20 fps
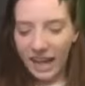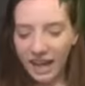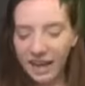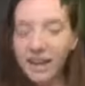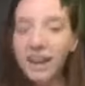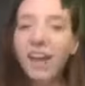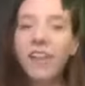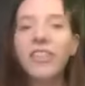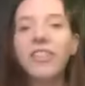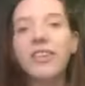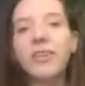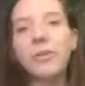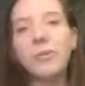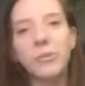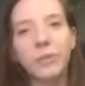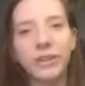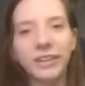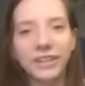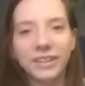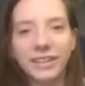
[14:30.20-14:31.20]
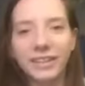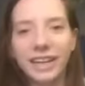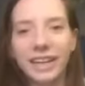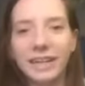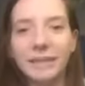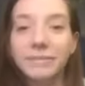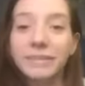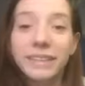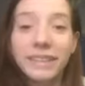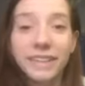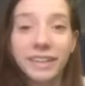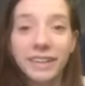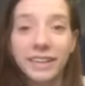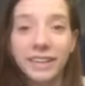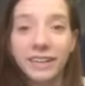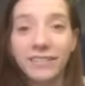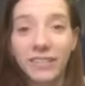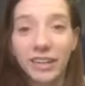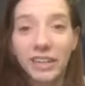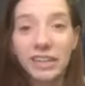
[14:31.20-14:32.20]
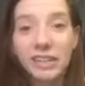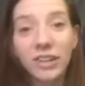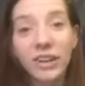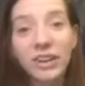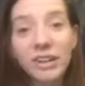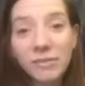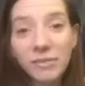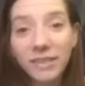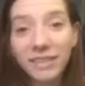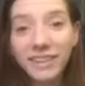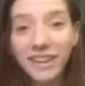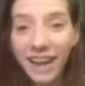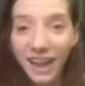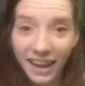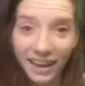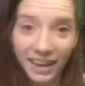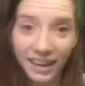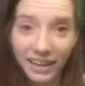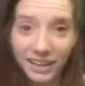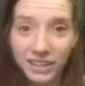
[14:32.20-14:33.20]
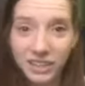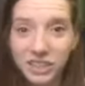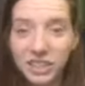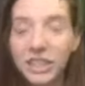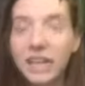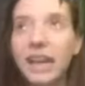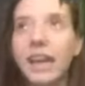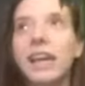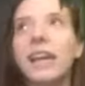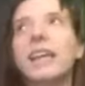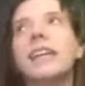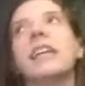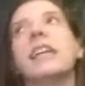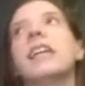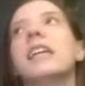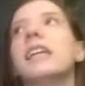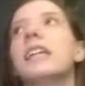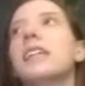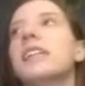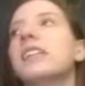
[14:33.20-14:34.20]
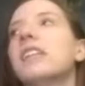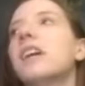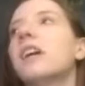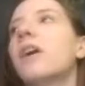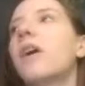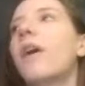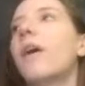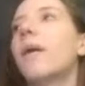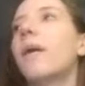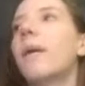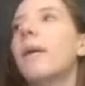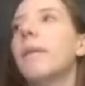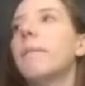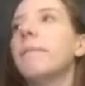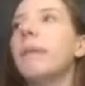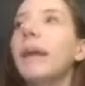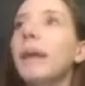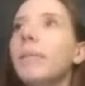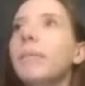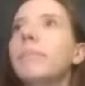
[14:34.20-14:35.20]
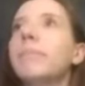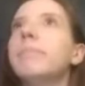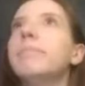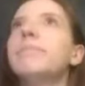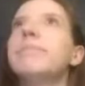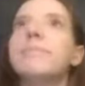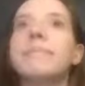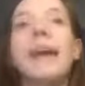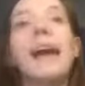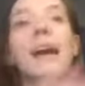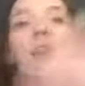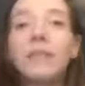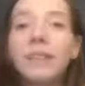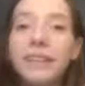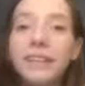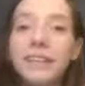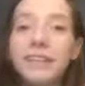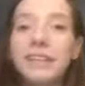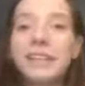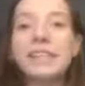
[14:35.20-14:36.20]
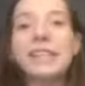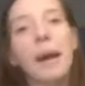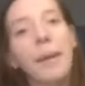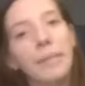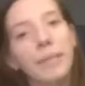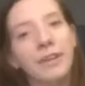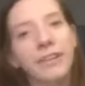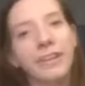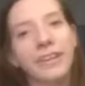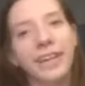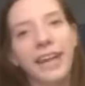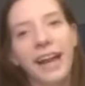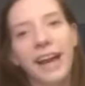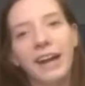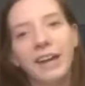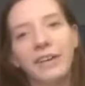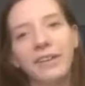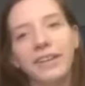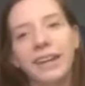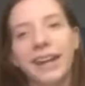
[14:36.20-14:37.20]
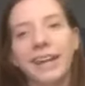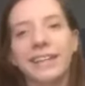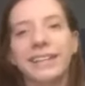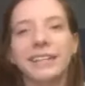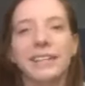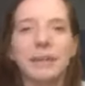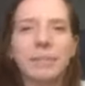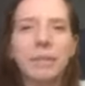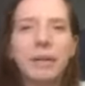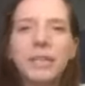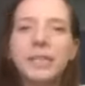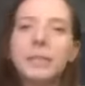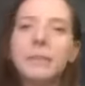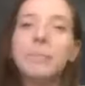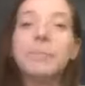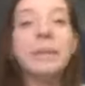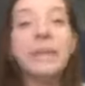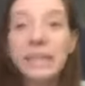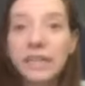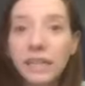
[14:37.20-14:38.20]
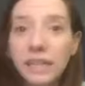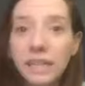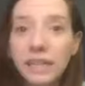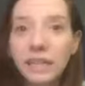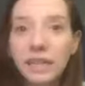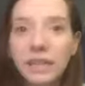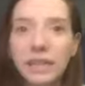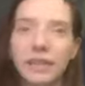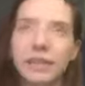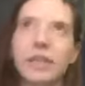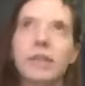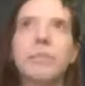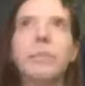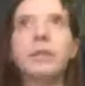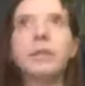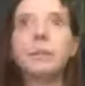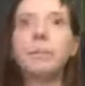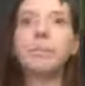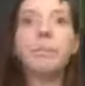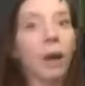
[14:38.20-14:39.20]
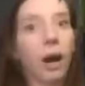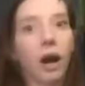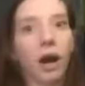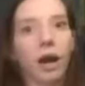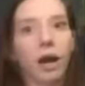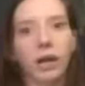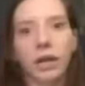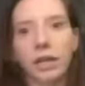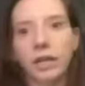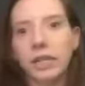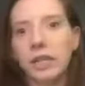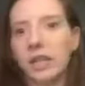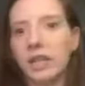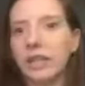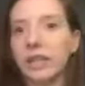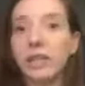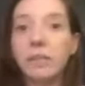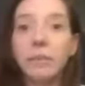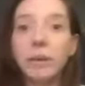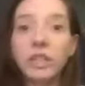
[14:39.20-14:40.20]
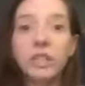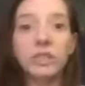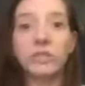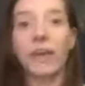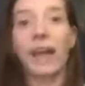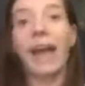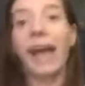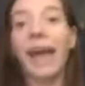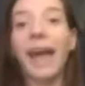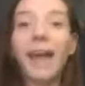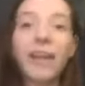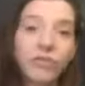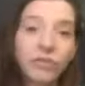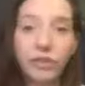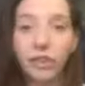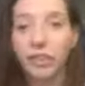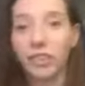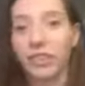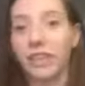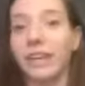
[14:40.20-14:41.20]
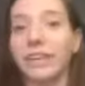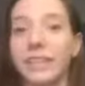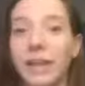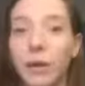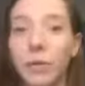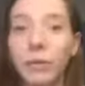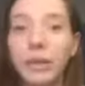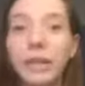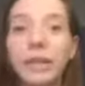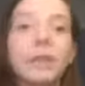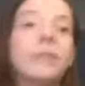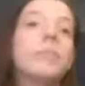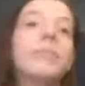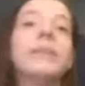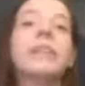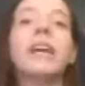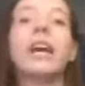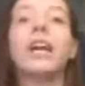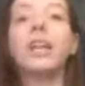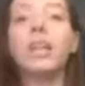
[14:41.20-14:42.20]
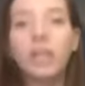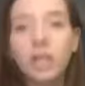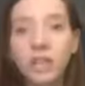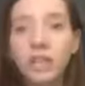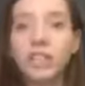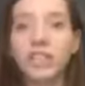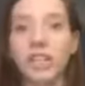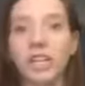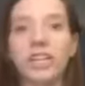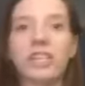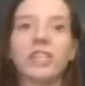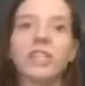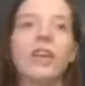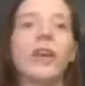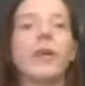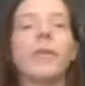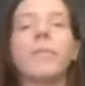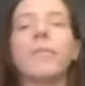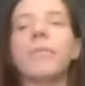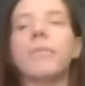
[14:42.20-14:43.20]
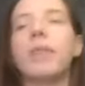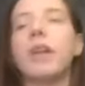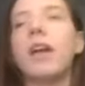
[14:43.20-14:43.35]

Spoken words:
another word that I'm thinking of that starts with an H is, maybe now that it's summery out and there's a bunch of bees and there's a bunch of bugs and there's a bunch of everything that we could be allergic to.